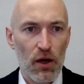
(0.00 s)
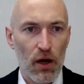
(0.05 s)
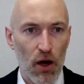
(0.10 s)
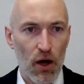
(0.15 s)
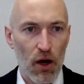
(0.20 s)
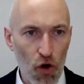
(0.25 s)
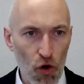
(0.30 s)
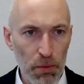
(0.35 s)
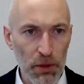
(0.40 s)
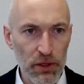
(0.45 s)

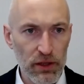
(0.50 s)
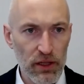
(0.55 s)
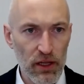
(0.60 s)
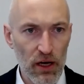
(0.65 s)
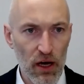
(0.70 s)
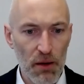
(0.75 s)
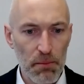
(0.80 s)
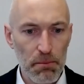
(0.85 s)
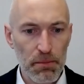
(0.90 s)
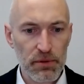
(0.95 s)
opened
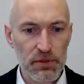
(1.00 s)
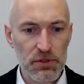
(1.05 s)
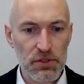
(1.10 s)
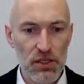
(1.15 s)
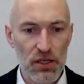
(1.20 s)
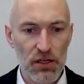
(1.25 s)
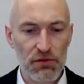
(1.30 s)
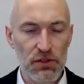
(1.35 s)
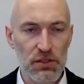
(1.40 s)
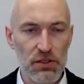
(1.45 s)
up
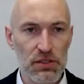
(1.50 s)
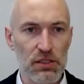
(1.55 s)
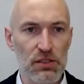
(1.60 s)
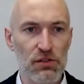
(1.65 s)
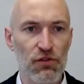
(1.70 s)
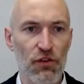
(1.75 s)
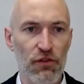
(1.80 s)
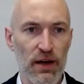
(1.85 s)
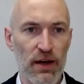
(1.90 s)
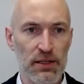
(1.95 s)
services
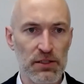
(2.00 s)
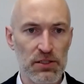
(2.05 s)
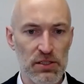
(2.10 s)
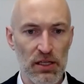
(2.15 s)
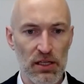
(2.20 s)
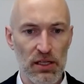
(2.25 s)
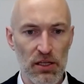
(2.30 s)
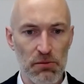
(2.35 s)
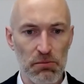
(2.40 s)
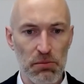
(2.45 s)
for
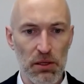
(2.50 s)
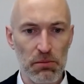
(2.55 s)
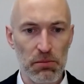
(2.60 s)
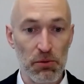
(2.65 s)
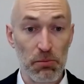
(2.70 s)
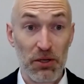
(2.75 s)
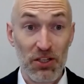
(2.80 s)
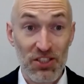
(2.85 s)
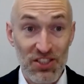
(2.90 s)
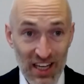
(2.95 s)
vaccinated people,
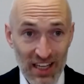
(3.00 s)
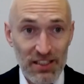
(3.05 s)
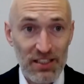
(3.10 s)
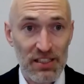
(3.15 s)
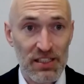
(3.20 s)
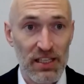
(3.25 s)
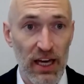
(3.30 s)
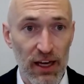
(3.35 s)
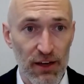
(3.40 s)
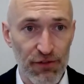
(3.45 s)
because that's
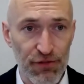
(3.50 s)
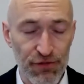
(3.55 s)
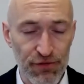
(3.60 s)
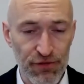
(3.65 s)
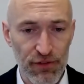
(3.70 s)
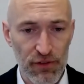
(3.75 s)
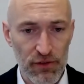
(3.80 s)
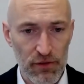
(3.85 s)
safe,